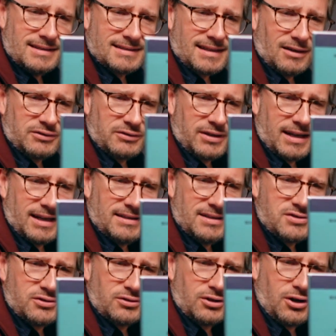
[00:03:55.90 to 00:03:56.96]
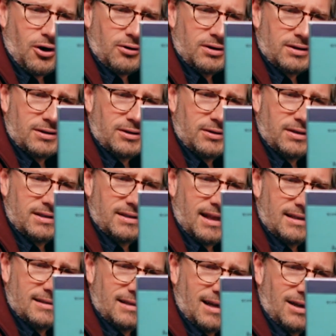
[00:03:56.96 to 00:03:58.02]
It's also got a digital code included
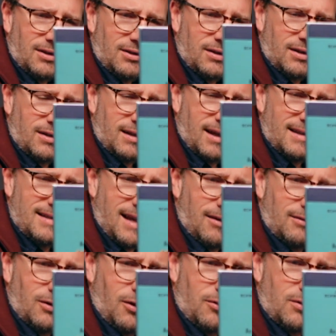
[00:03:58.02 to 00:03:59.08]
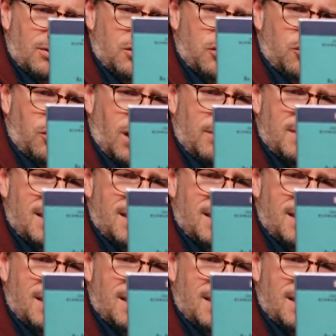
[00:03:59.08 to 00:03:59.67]
that uh, you can uh, download and stream.